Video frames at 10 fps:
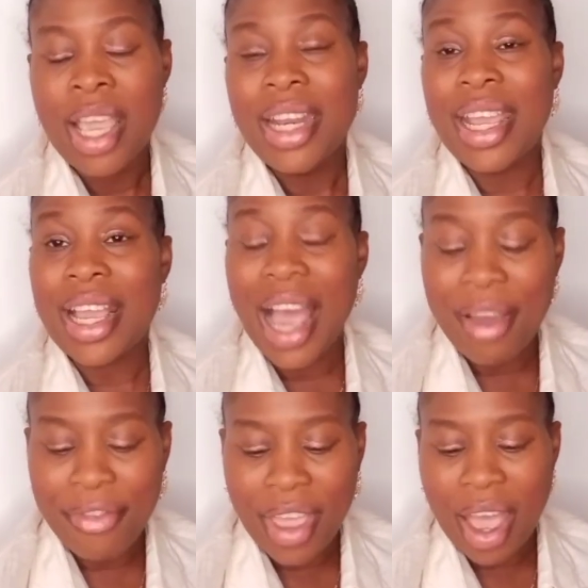The
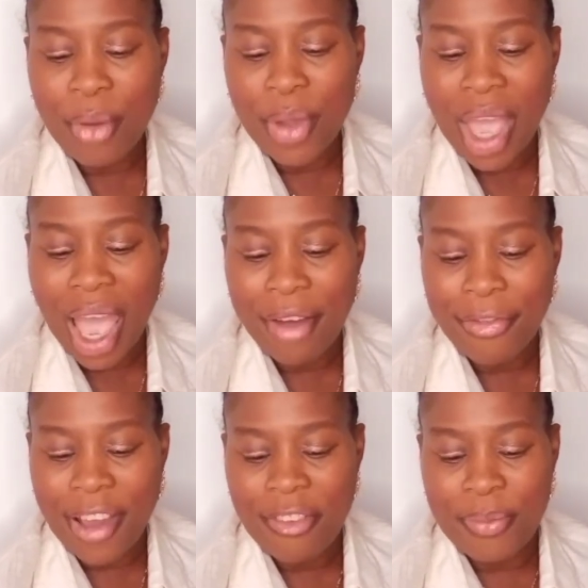caviar, we have
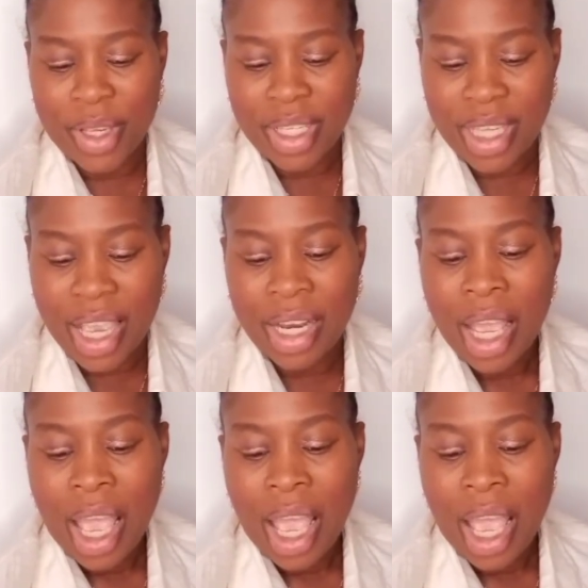5%.